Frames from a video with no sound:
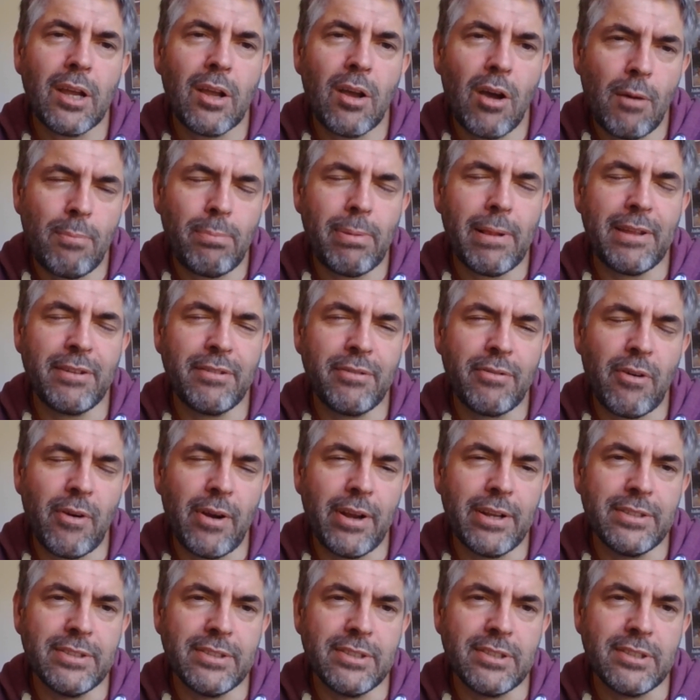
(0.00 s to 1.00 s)
God bless,
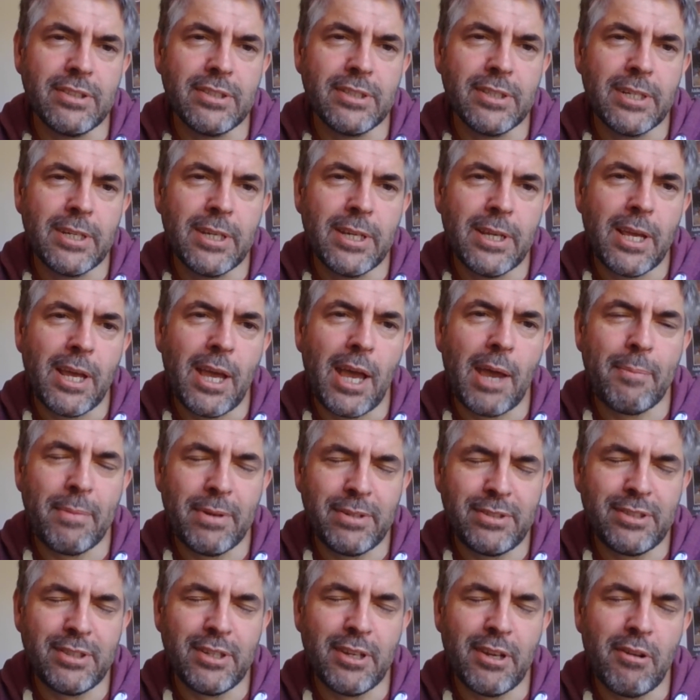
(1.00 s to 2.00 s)
friends. I
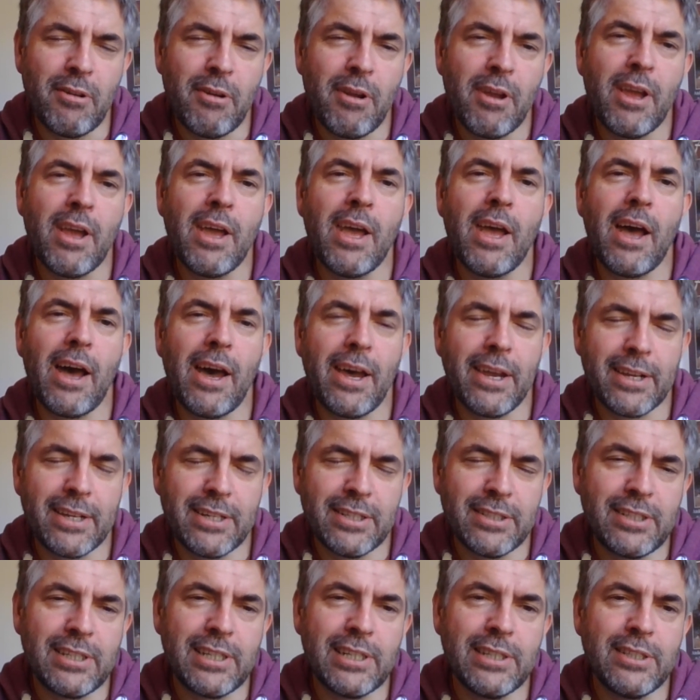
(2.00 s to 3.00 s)
miss you. I
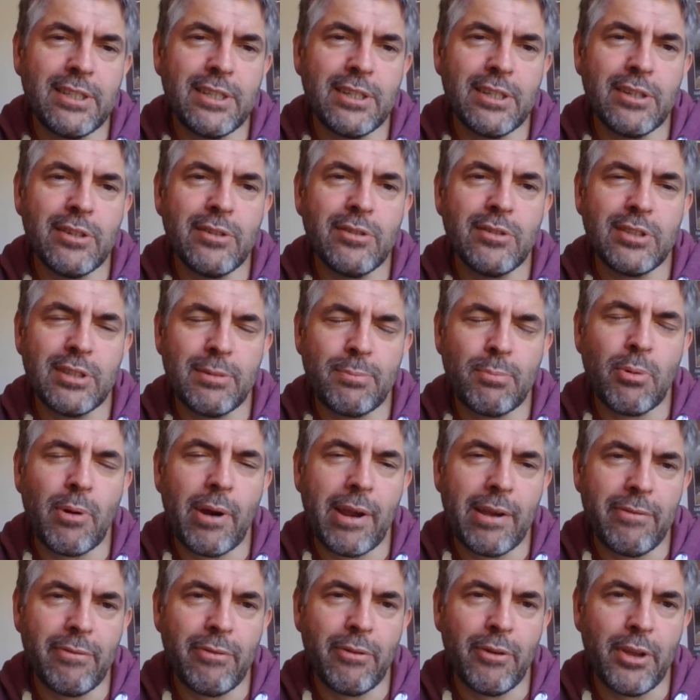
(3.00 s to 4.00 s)
continue to
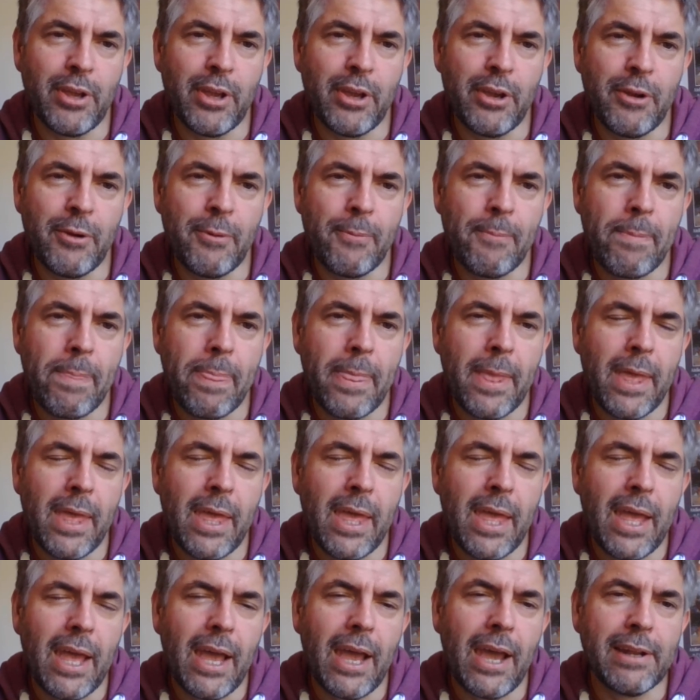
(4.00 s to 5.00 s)
pray for you.
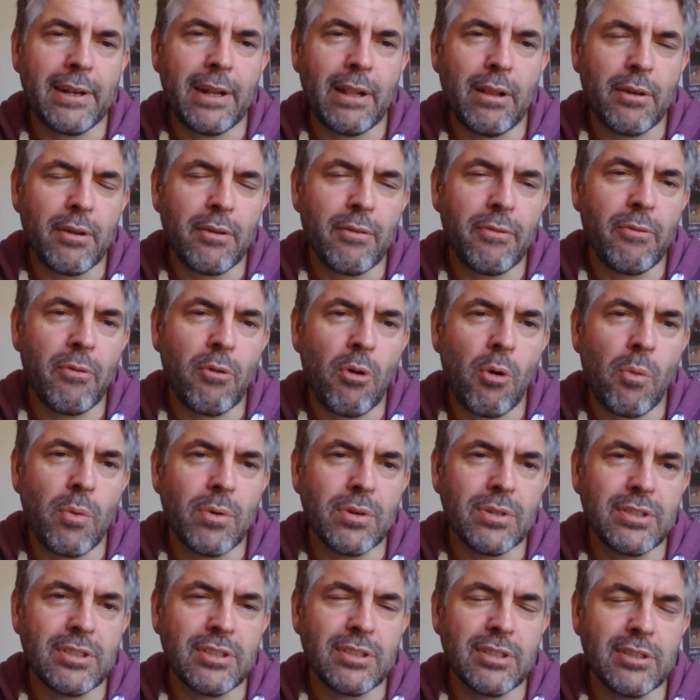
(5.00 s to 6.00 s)
And I look
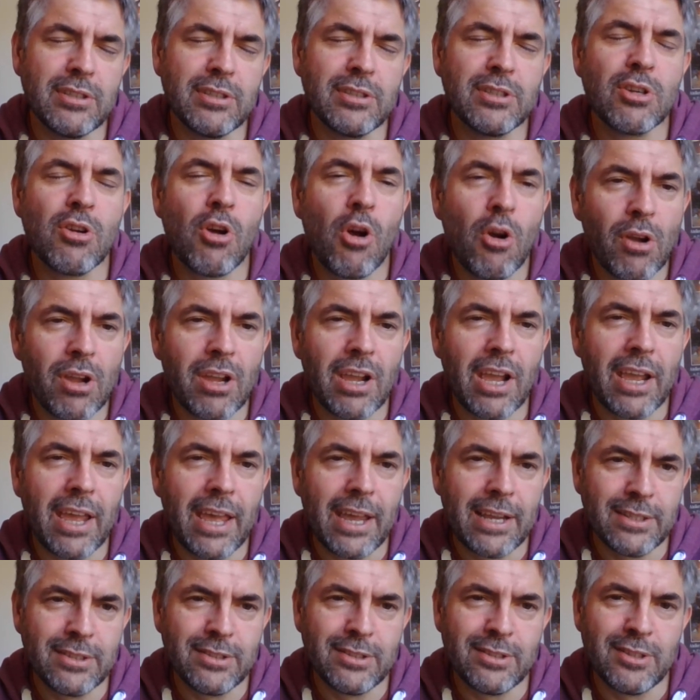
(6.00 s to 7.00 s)
forward to talking
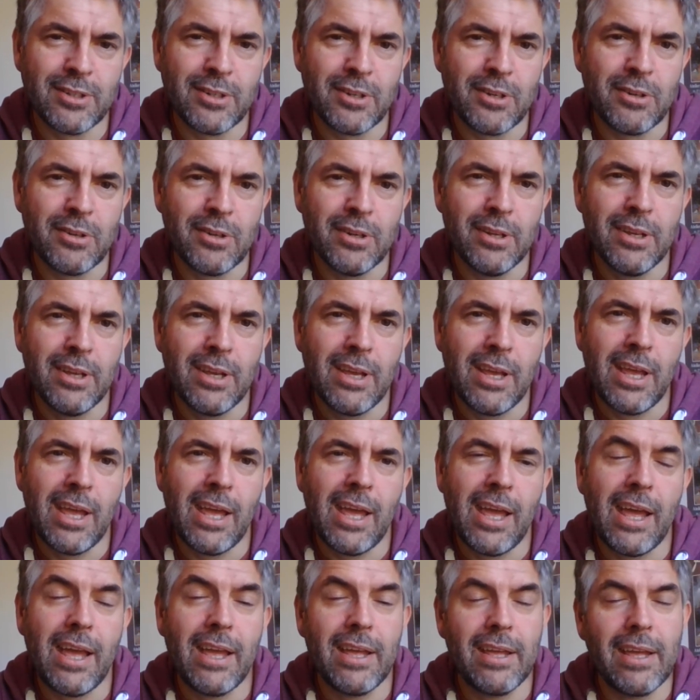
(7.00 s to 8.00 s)
again soon
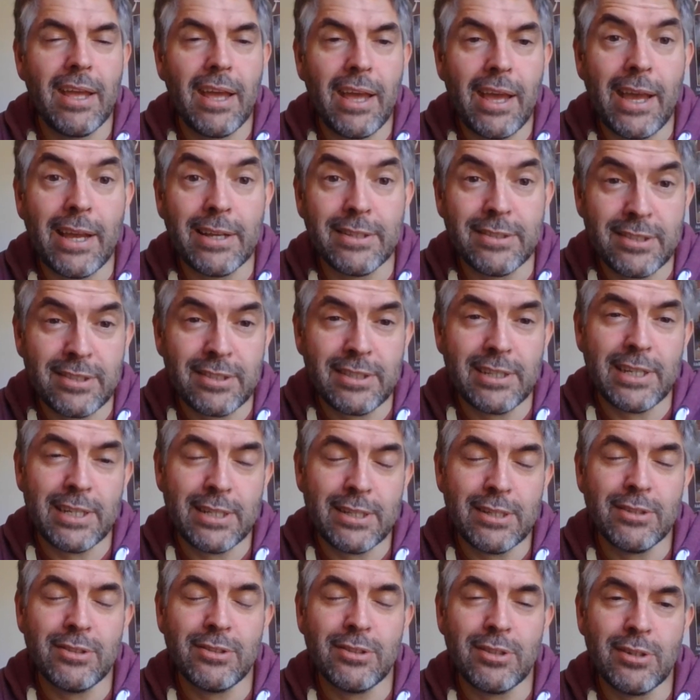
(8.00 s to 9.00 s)
and
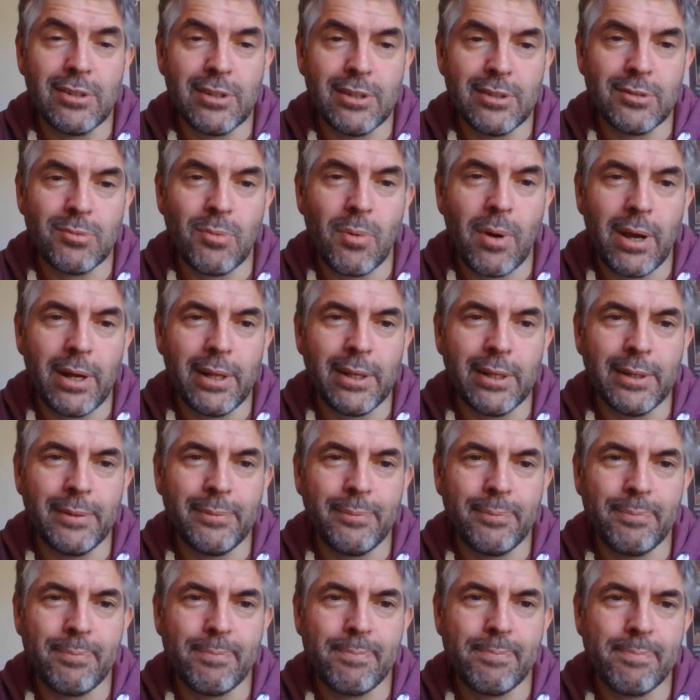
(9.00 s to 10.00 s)
seeing you soon as well.
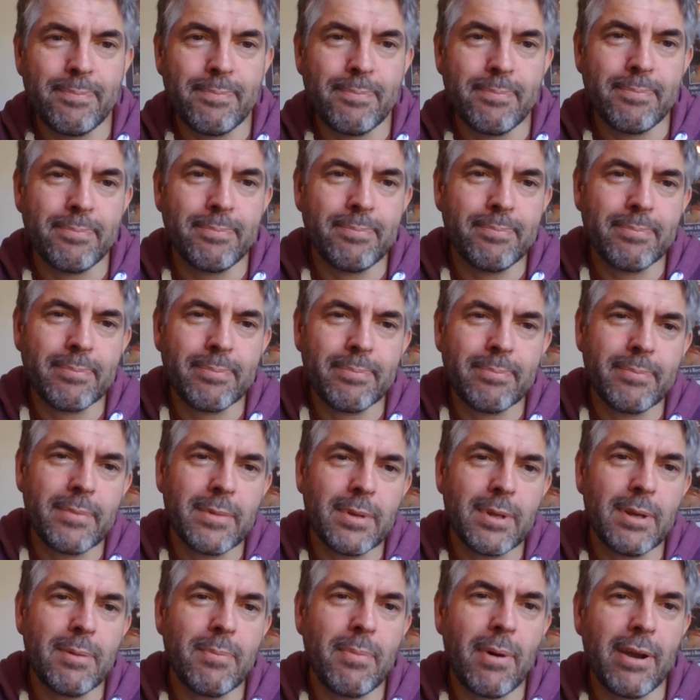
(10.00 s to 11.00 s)

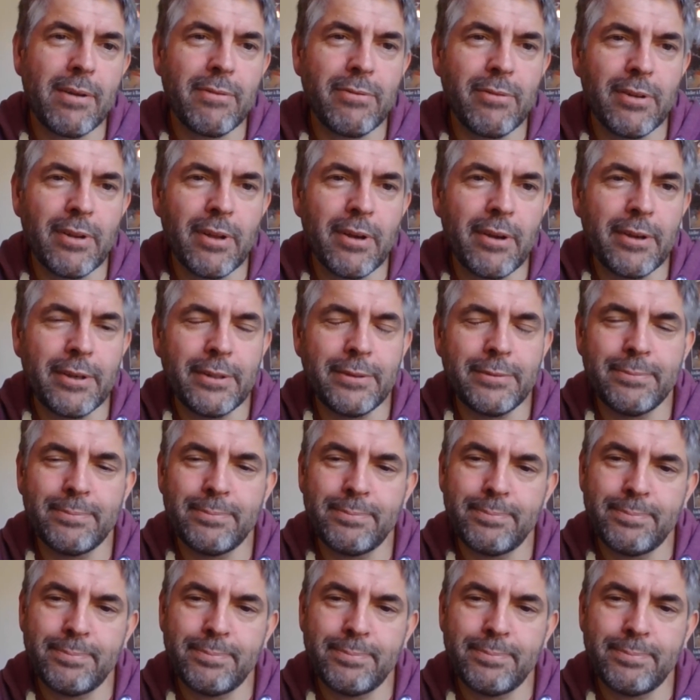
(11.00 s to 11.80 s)
Bye for now.